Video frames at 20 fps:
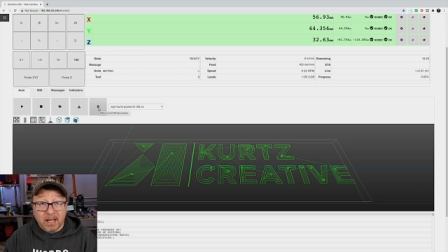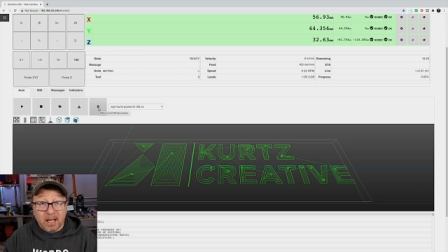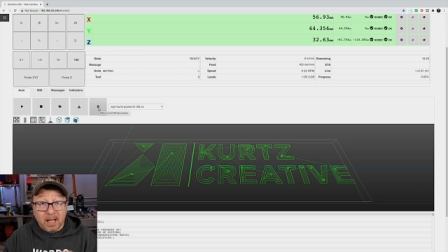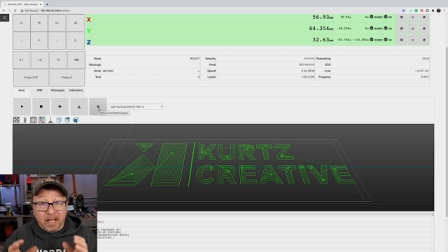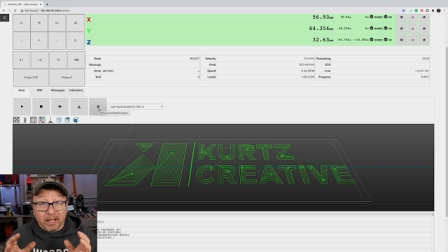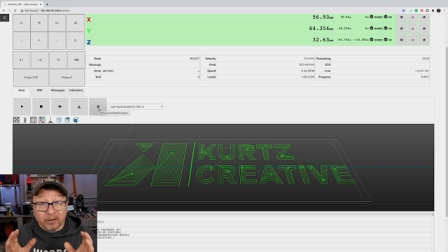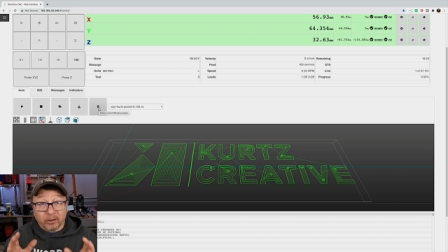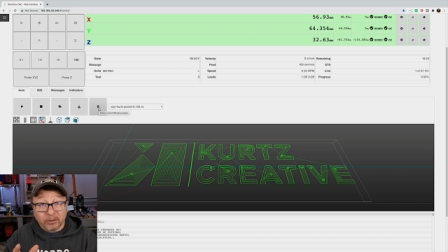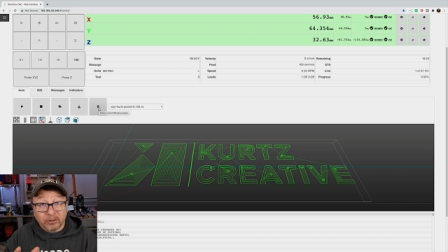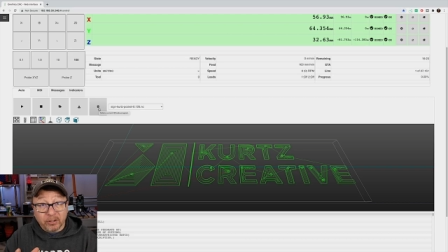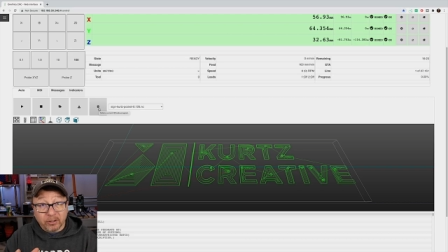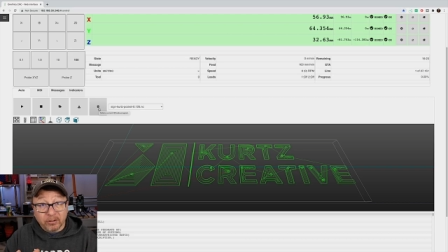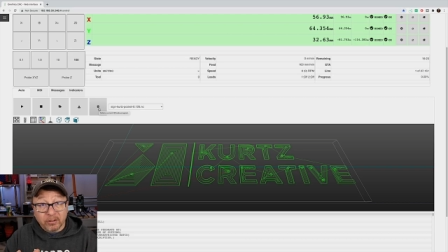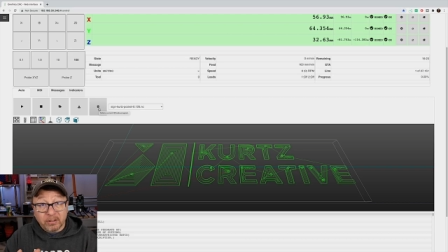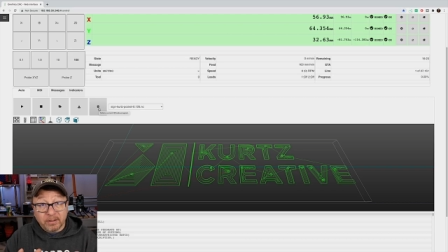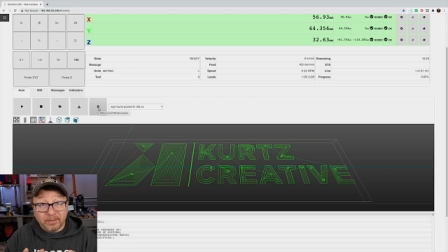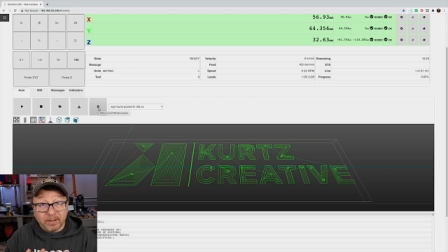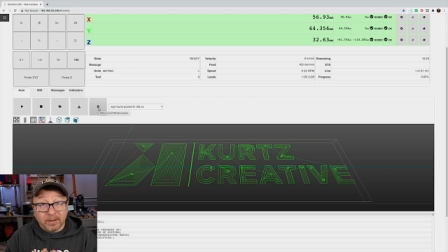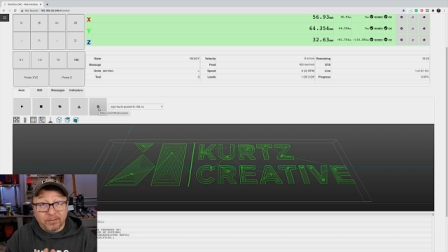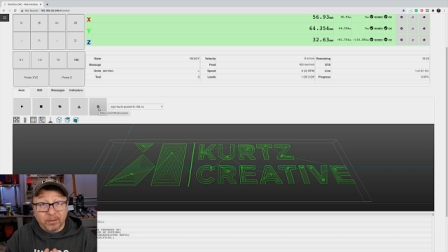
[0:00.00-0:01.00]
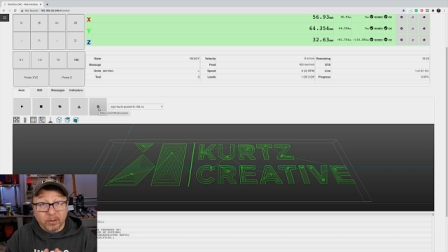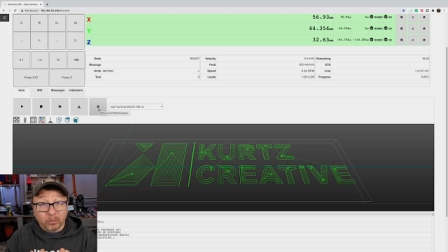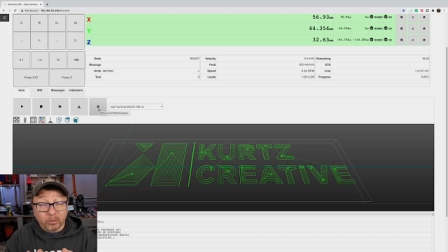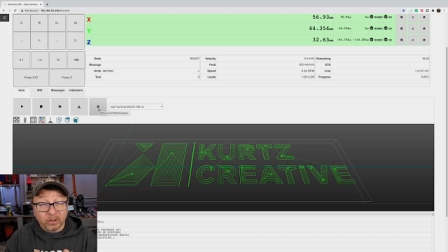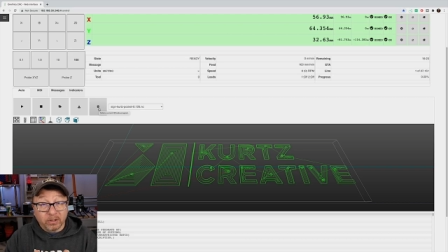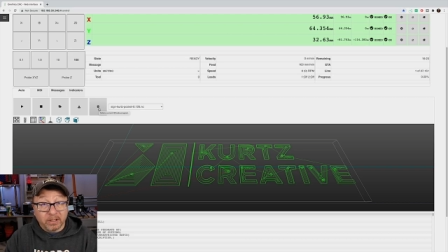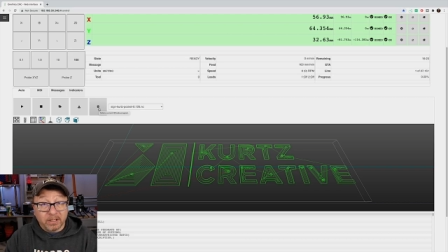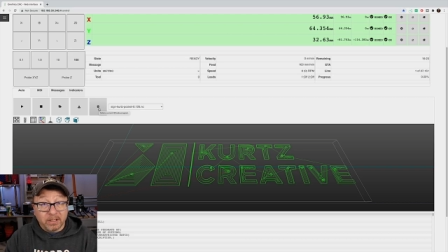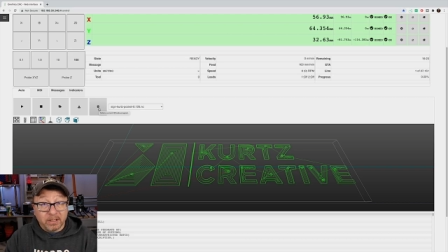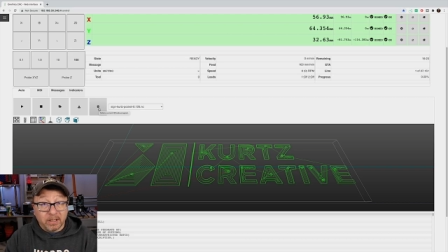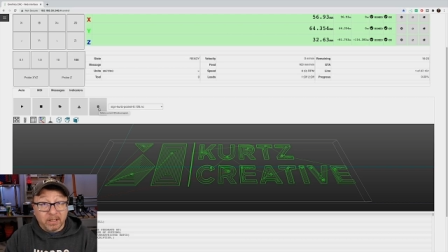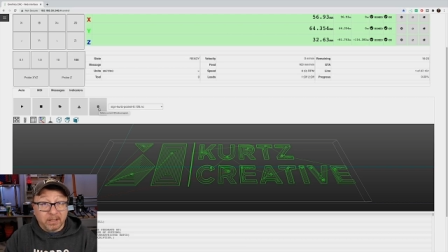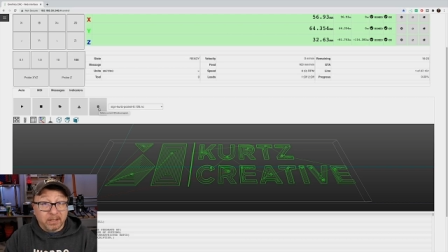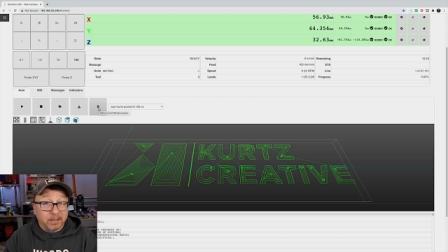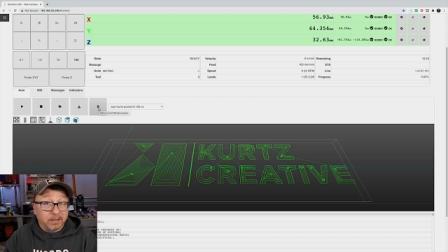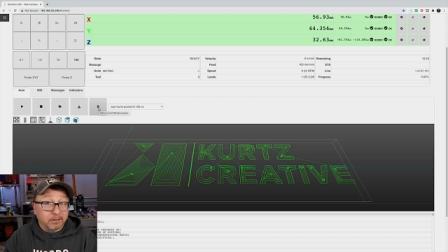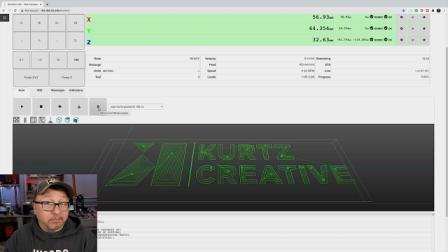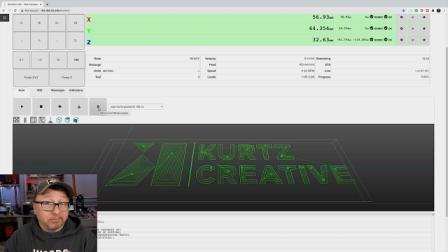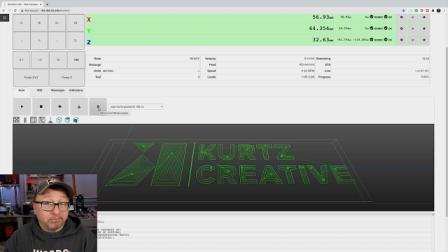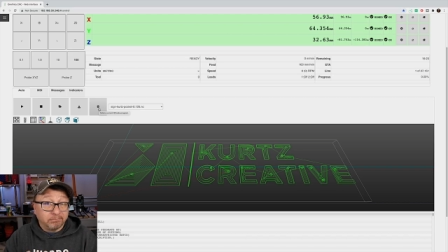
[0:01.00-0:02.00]
An alternative, if you're really
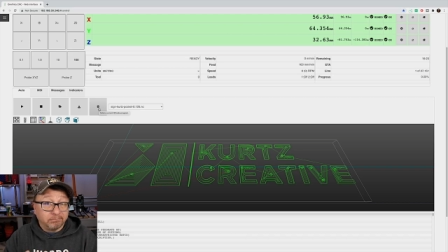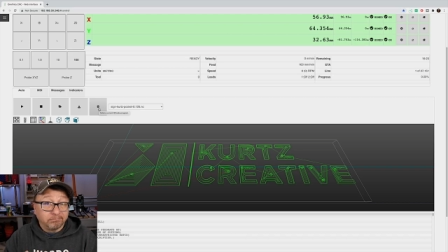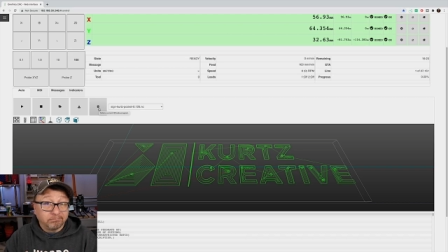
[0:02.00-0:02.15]
um,